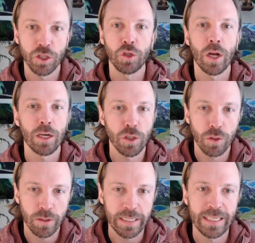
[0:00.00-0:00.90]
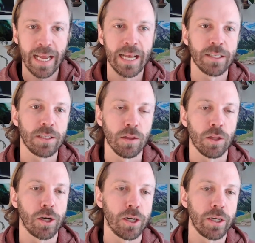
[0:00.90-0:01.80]
and structurally test,
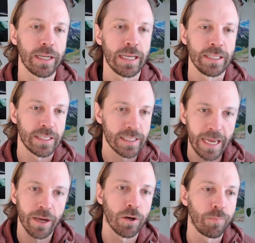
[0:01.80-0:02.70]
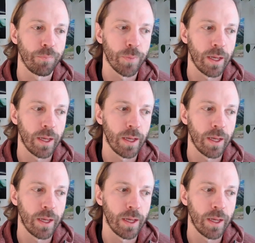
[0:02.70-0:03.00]
learn, and scale.